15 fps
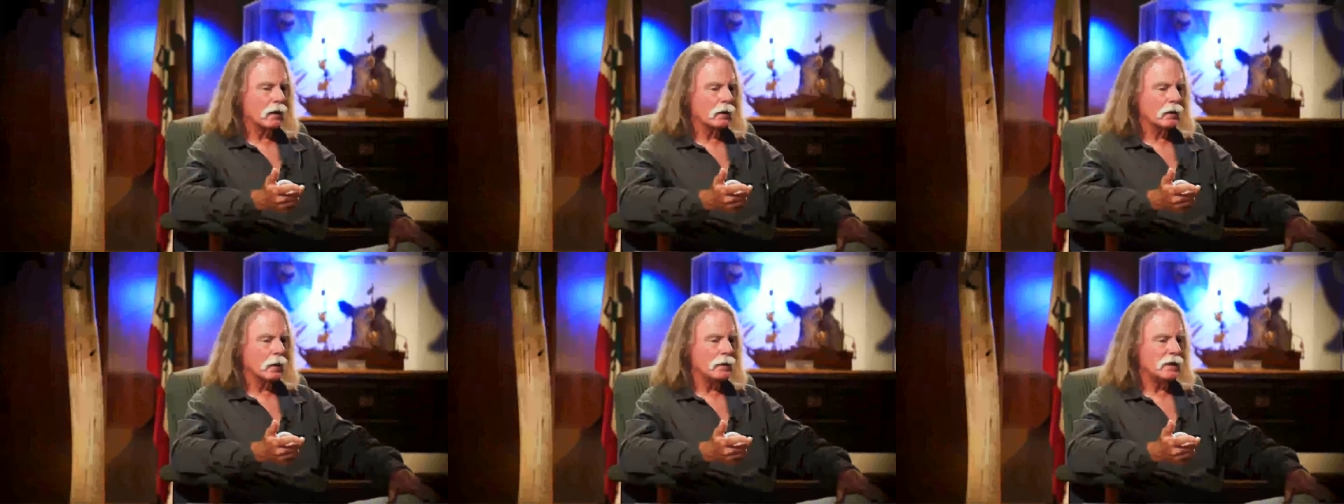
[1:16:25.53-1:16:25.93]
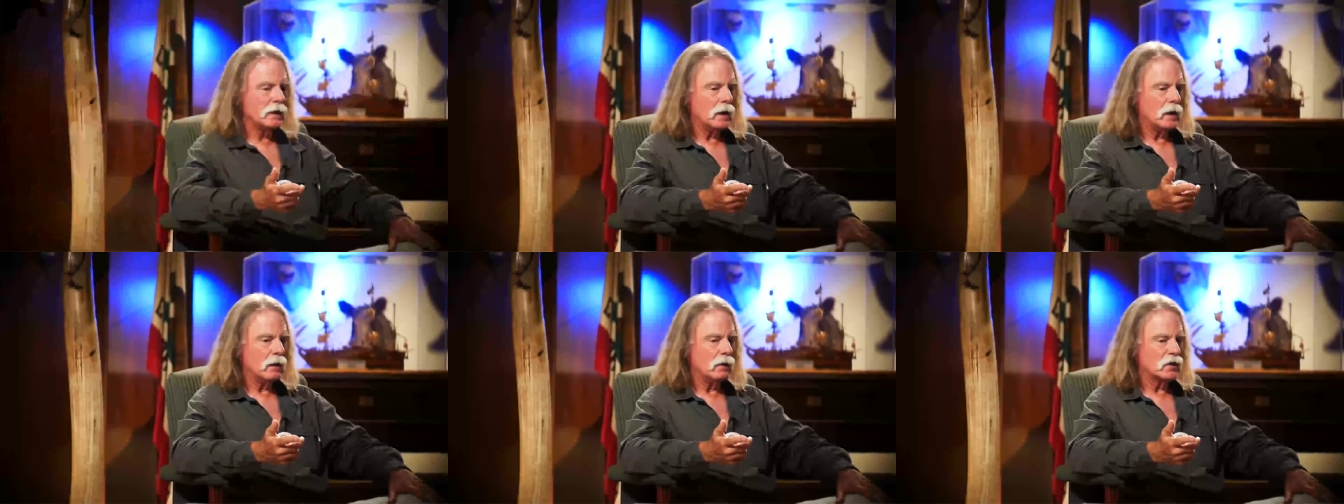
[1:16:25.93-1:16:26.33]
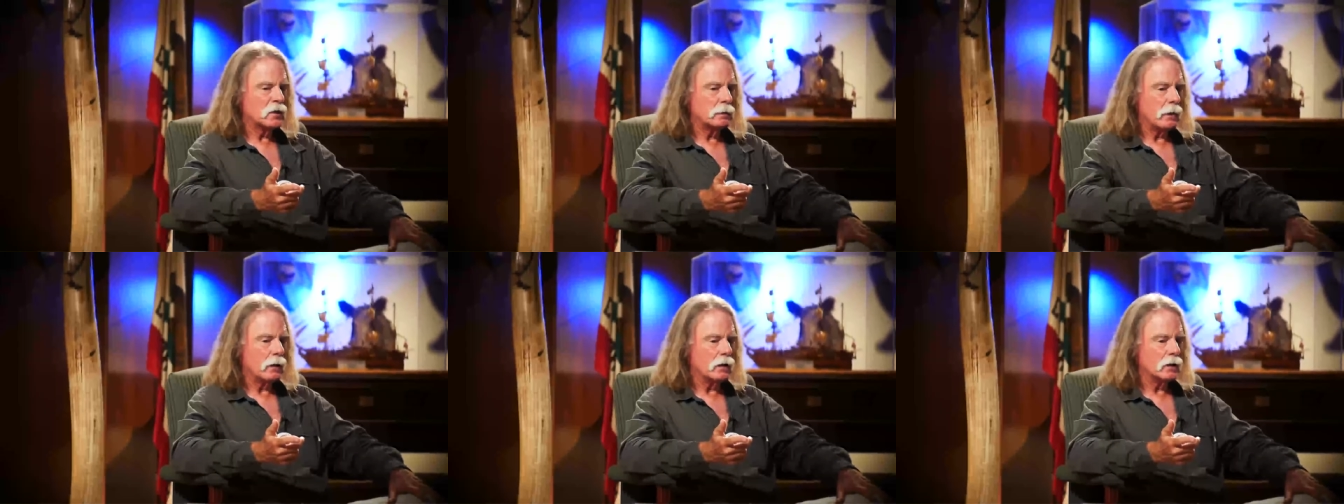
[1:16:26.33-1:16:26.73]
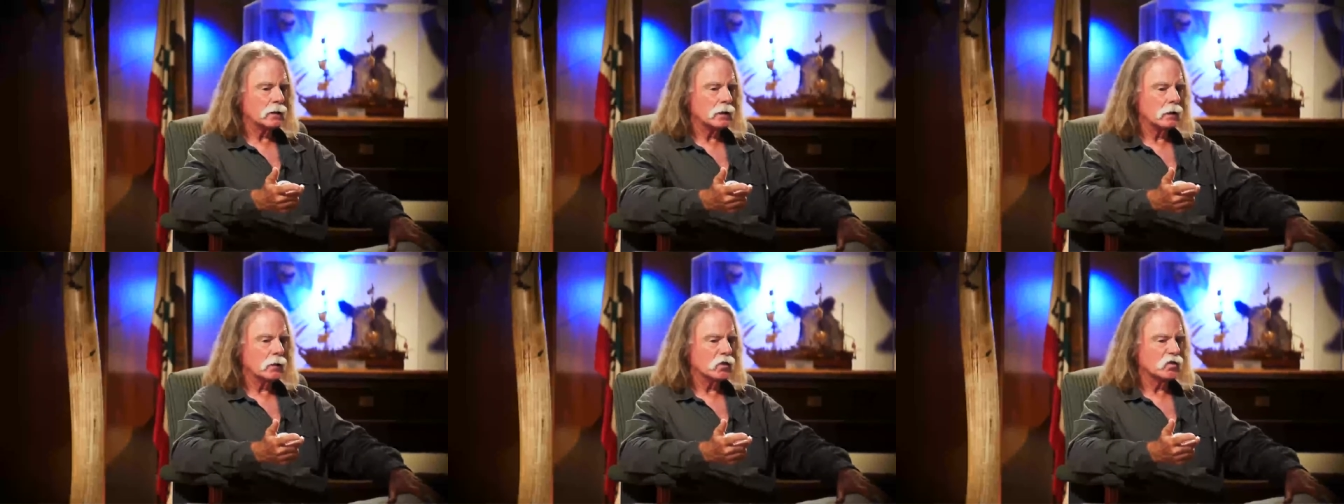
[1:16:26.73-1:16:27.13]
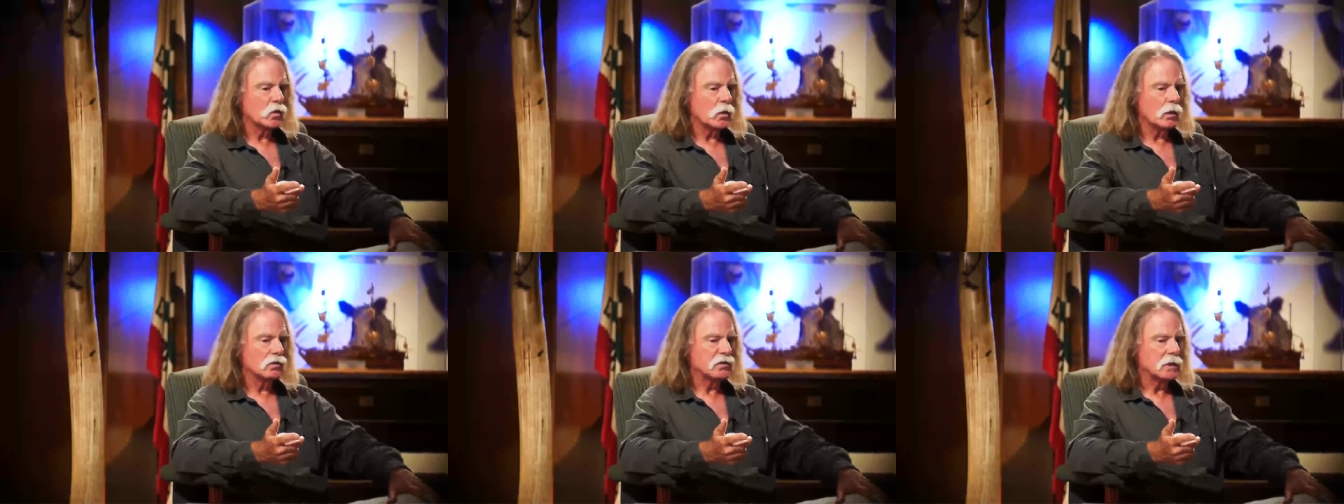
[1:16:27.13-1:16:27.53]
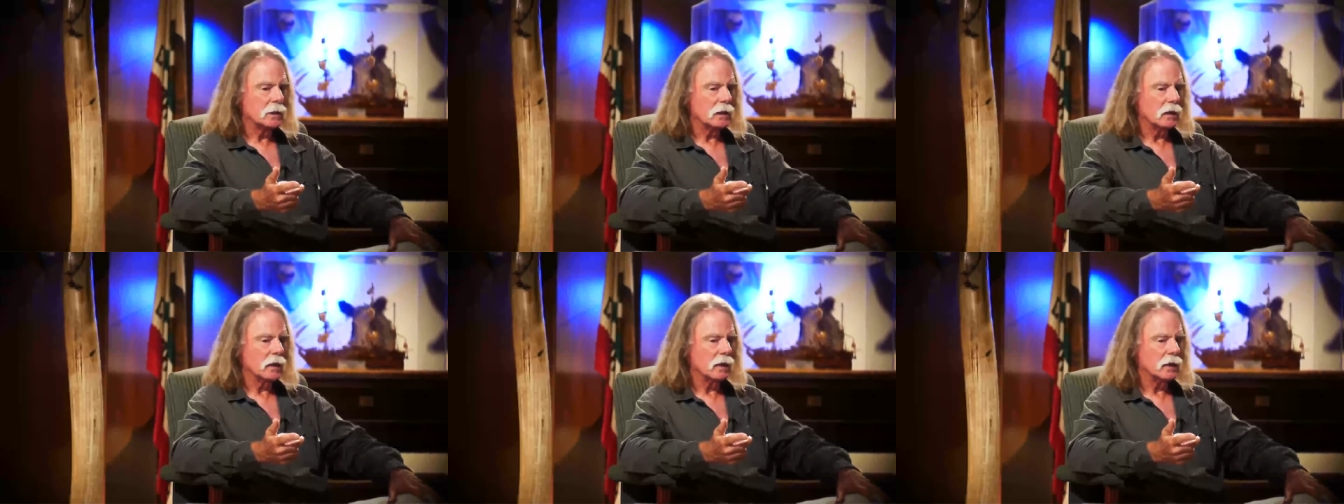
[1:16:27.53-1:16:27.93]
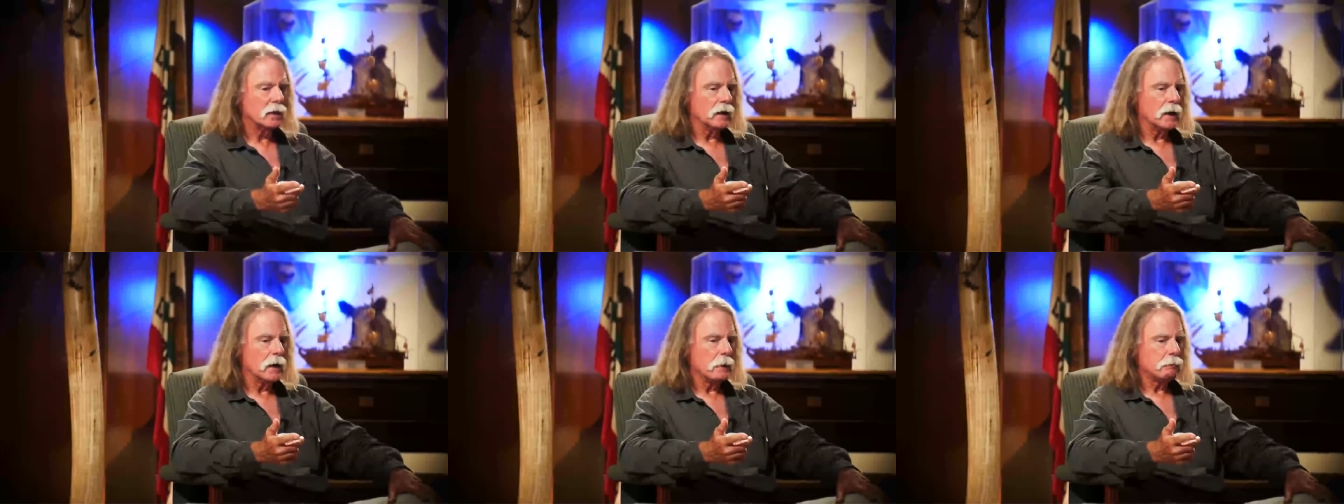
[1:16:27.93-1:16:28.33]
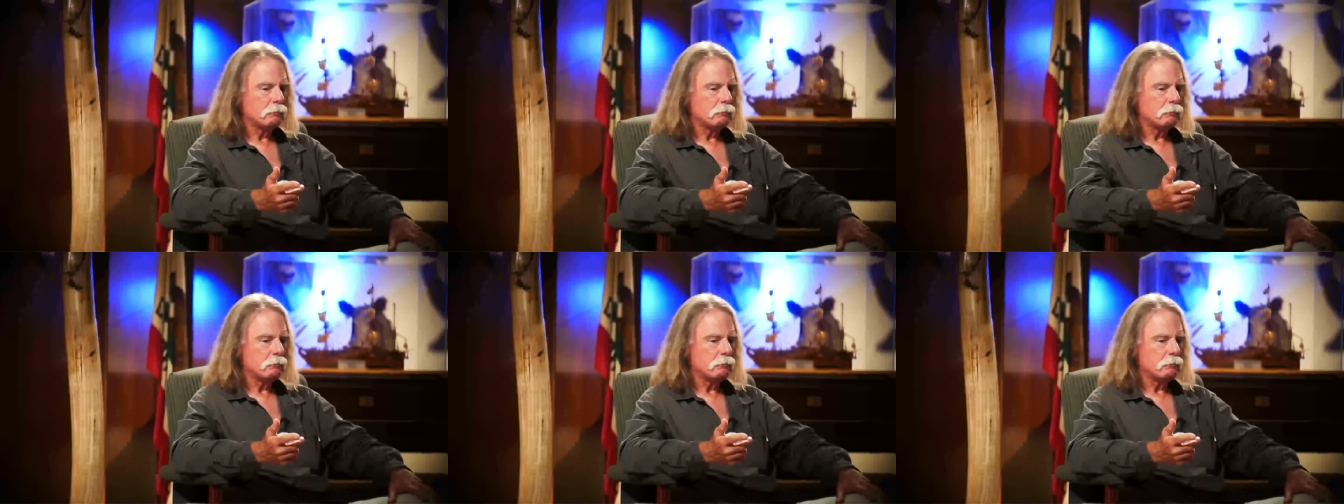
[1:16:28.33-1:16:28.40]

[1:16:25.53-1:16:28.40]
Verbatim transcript: let me tell you, the spirit is in those wolves still, and. Uh,